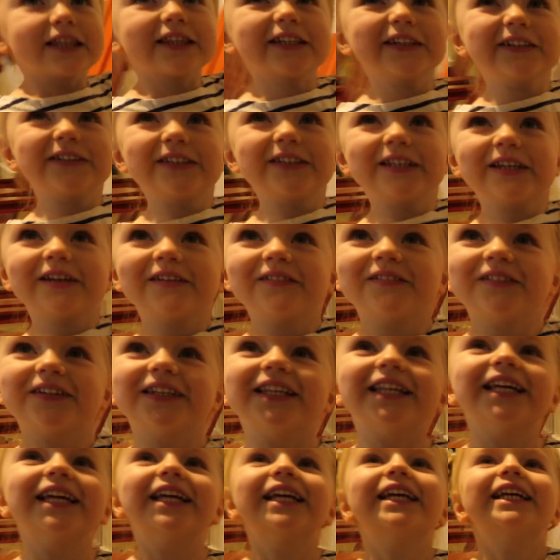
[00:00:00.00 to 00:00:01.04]
The
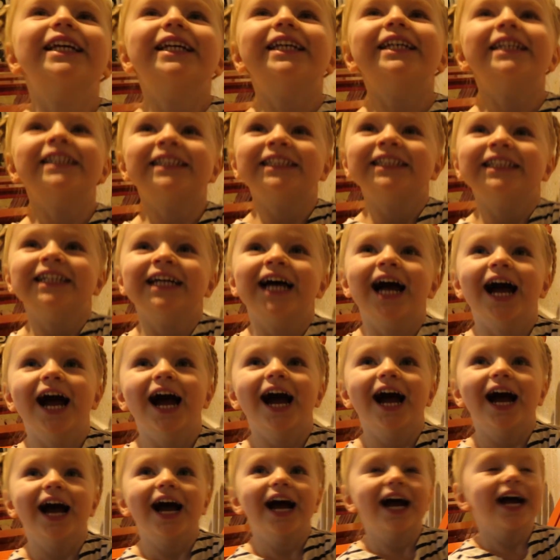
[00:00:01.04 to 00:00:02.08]
DVDs.
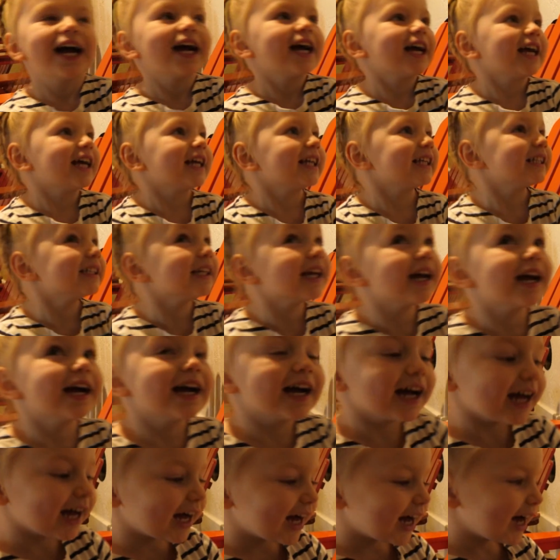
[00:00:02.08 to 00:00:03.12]
DVDs? Yeah,
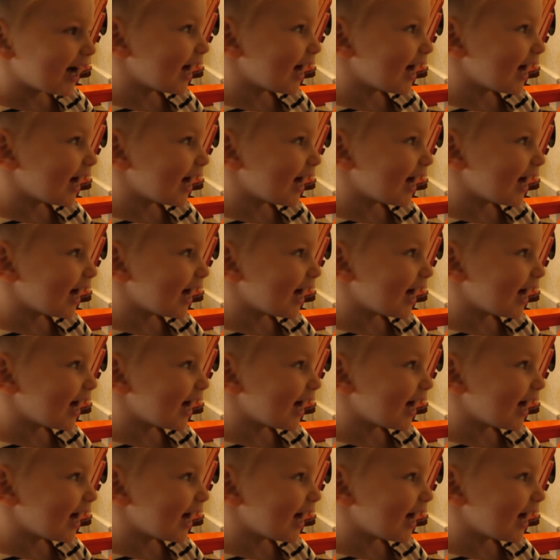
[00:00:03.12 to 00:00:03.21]
they're kind of